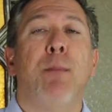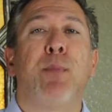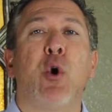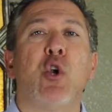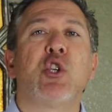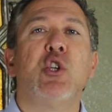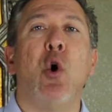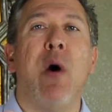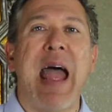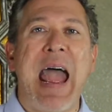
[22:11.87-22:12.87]

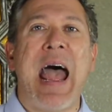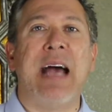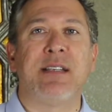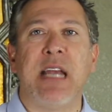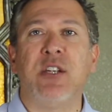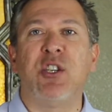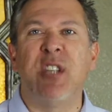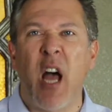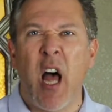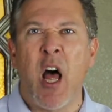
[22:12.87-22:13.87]
personal assets
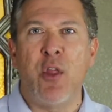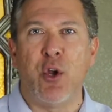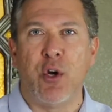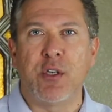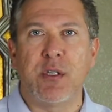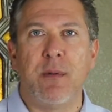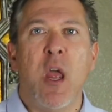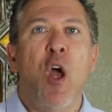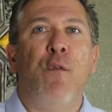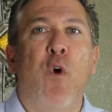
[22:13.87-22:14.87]
to others
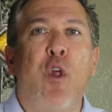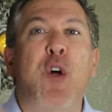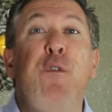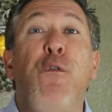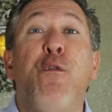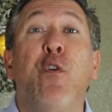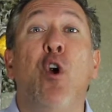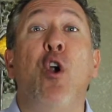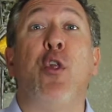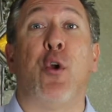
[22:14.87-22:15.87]
for the
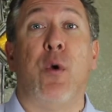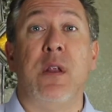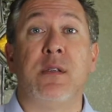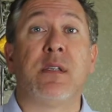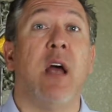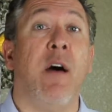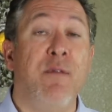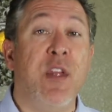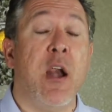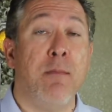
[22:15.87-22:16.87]
furtherance
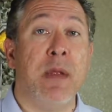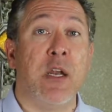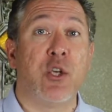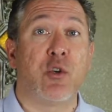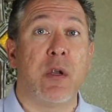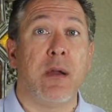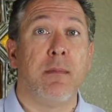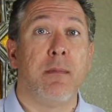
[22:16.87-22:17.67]
of their ministry.